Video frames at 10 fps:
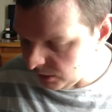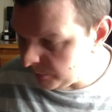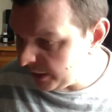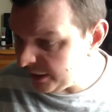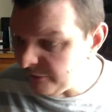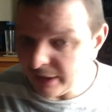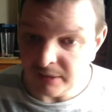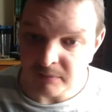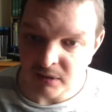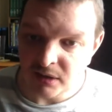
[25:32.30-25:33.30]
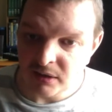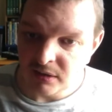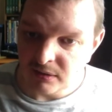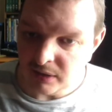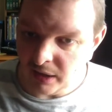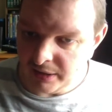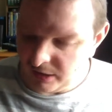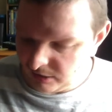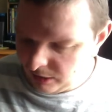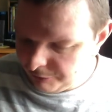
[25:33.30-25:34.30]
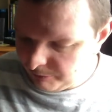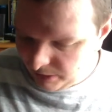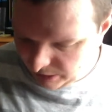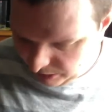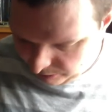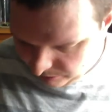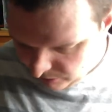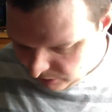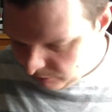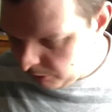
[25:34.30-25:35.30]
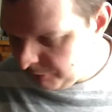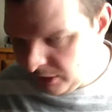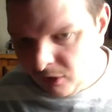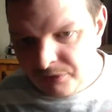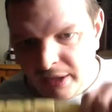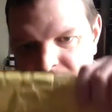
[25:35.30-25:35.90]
Anyway, that's enough for me roughing on.